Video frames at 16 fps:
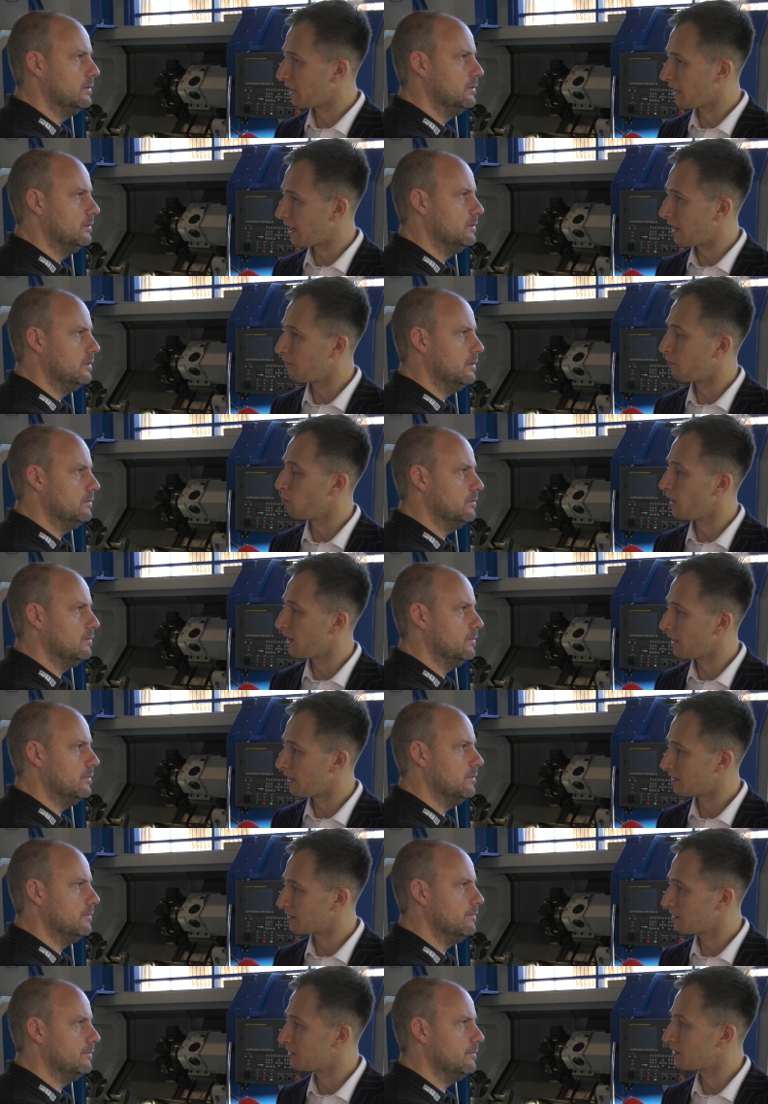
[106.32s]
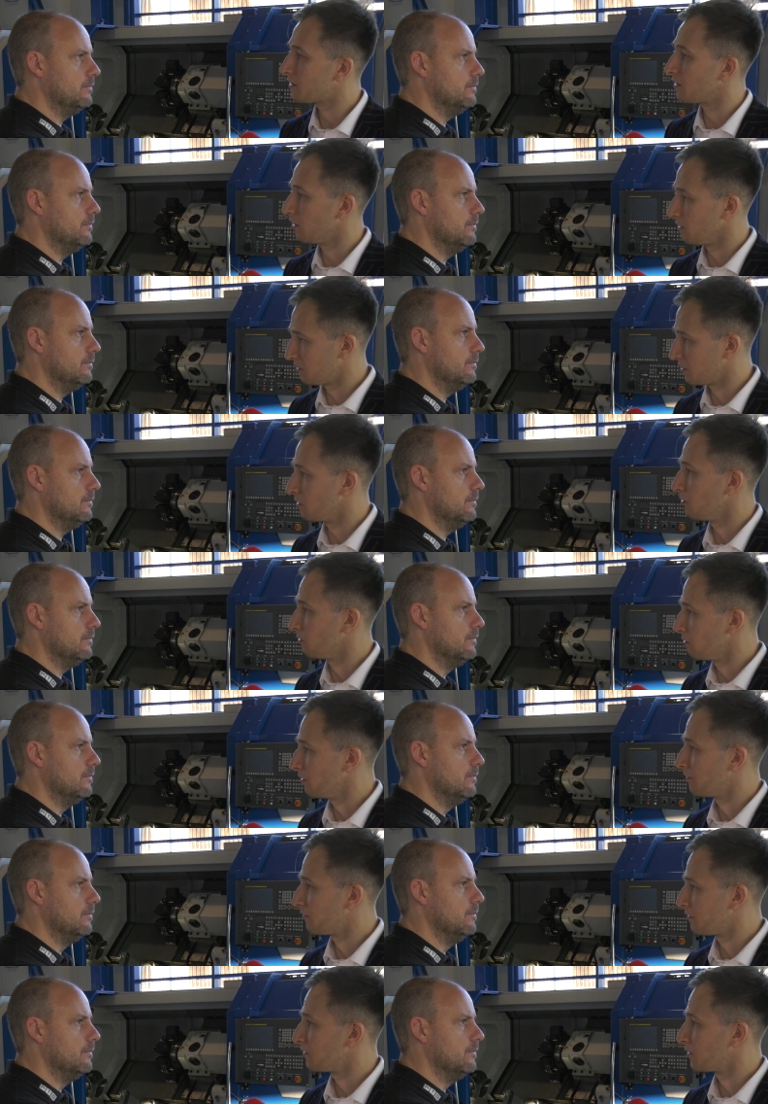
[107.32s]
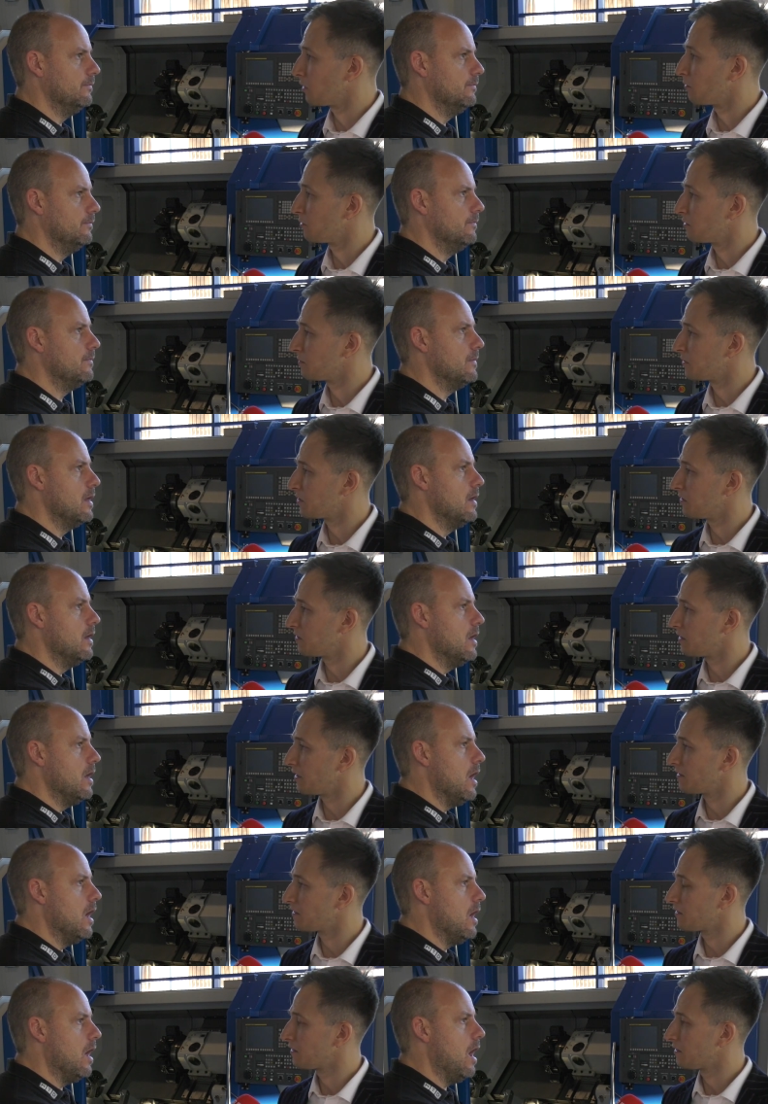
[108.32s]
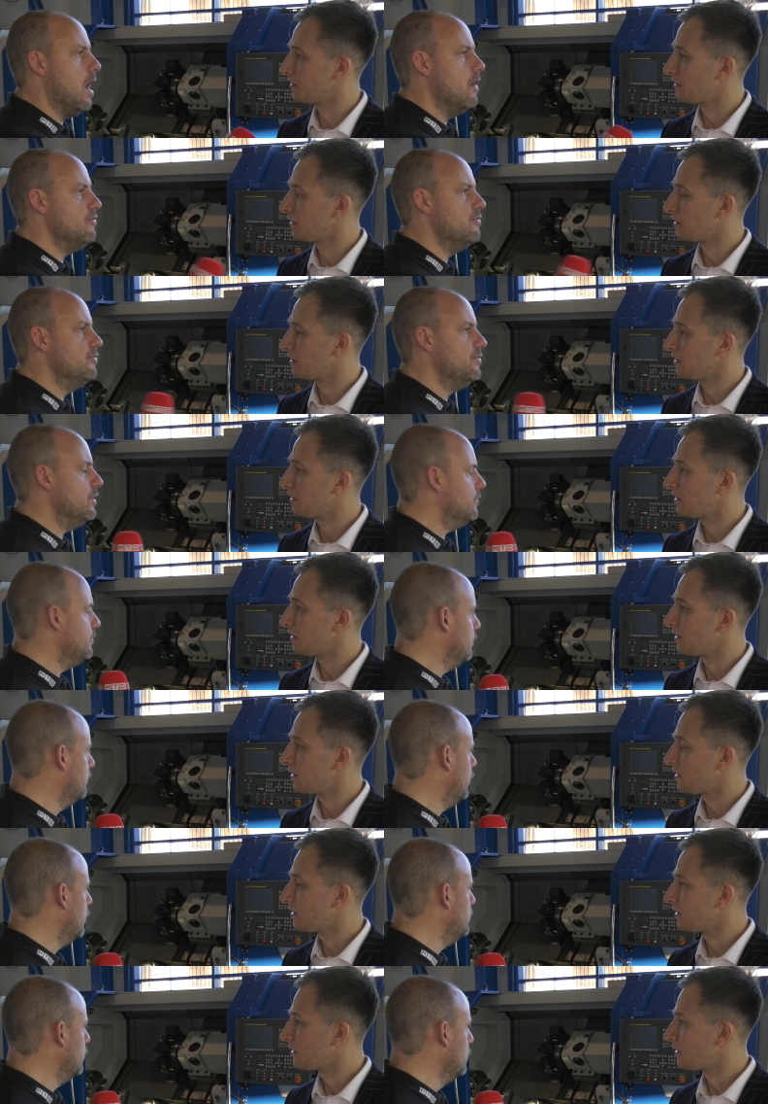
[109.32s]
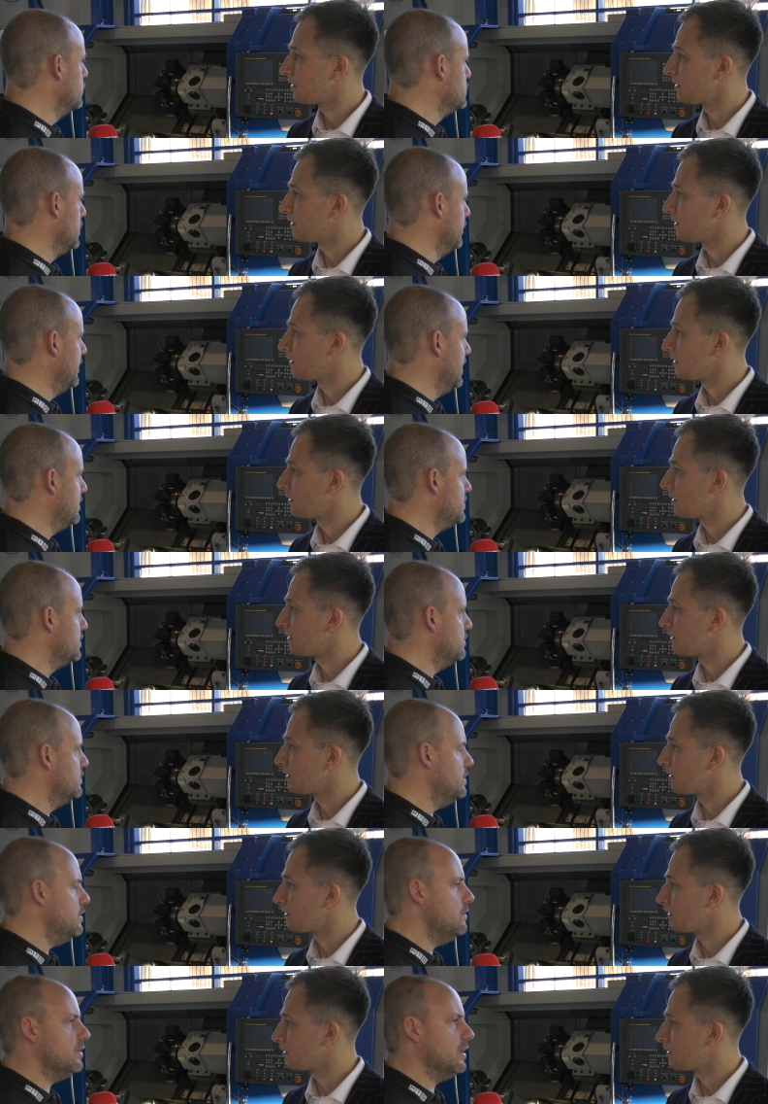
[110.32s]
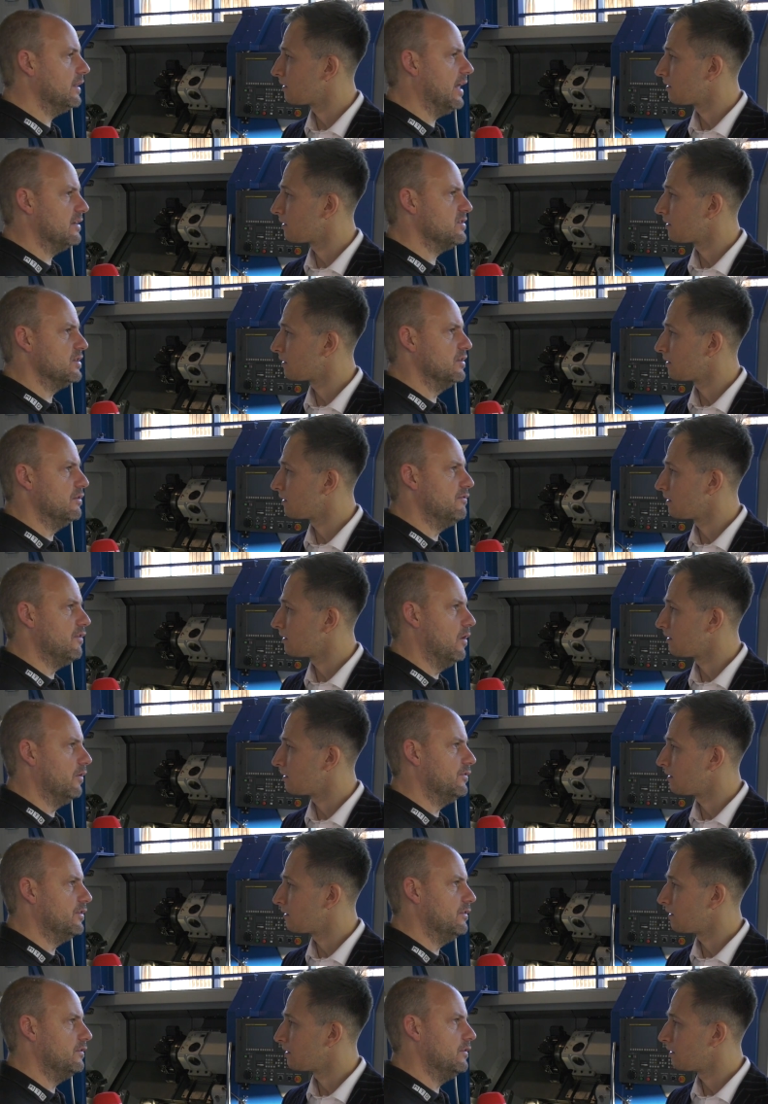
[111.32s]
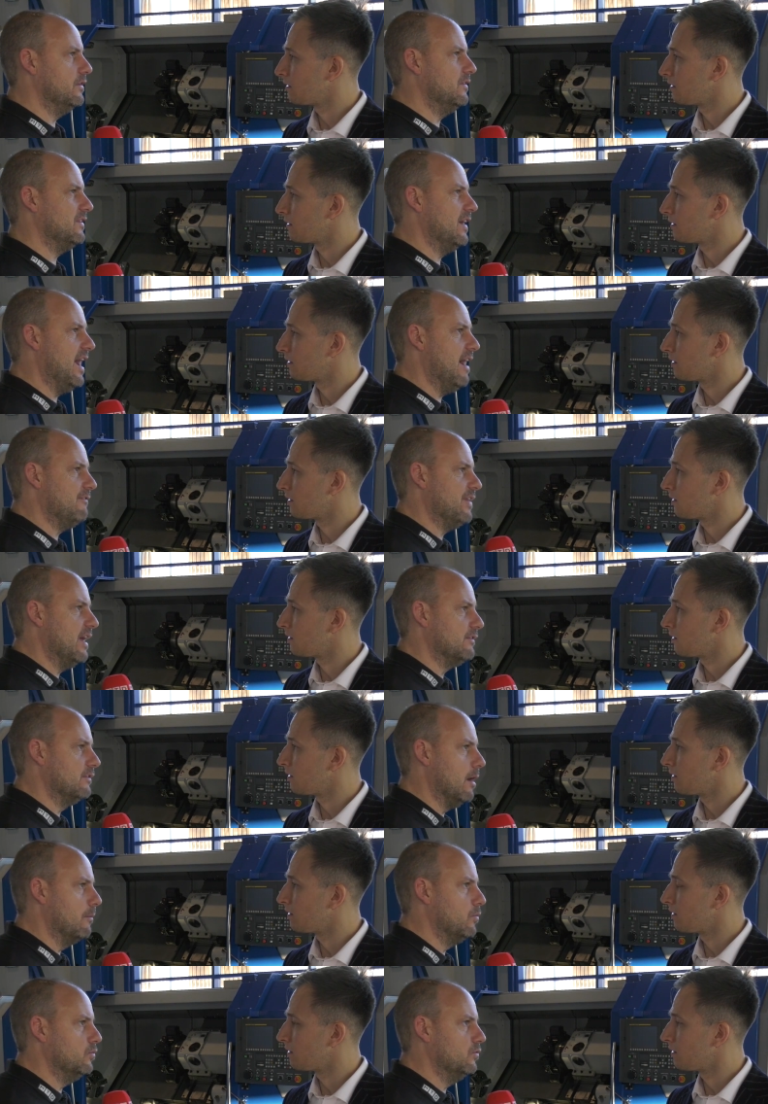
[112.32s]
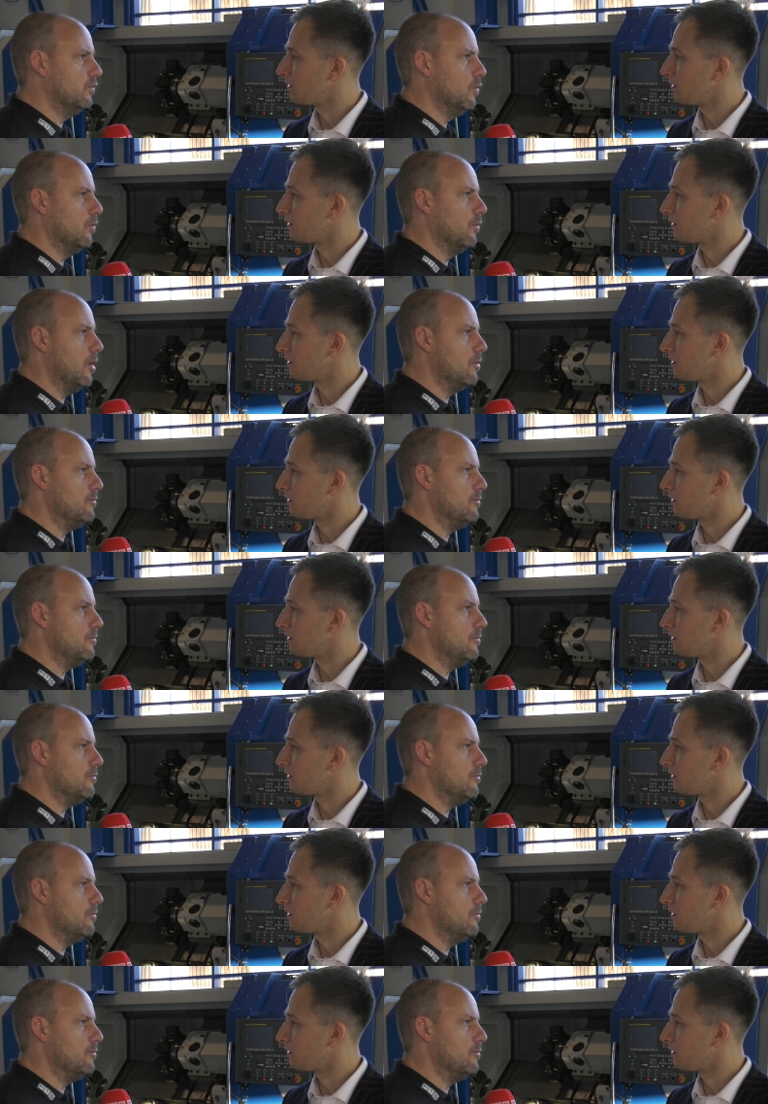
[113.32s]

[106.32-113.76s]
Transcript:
Speaker 1: can have a Y axis also with the Towers machines, yes.
Speaker 2: Uh, the, the, two doors on this, do you think that's an advantage to you to have that double door